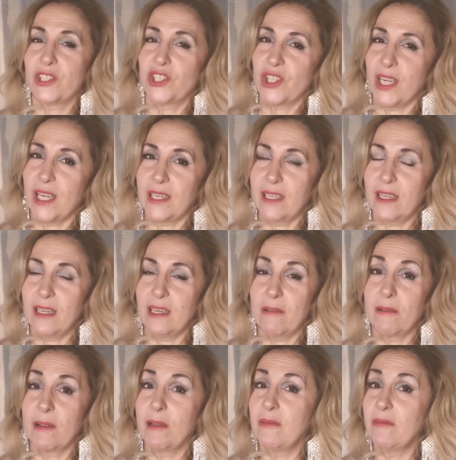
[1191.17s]

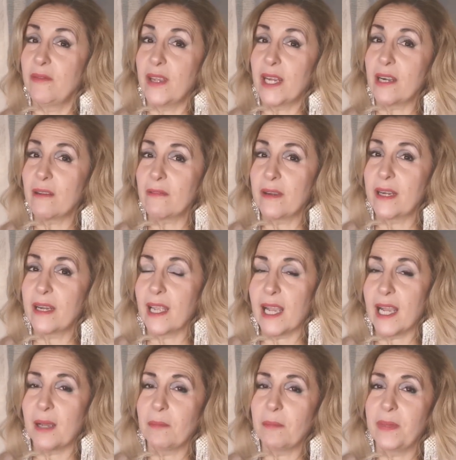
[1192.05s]
channel. I will be very,
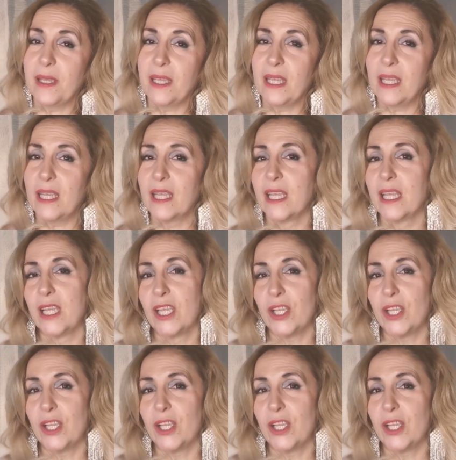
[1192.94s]
very happy.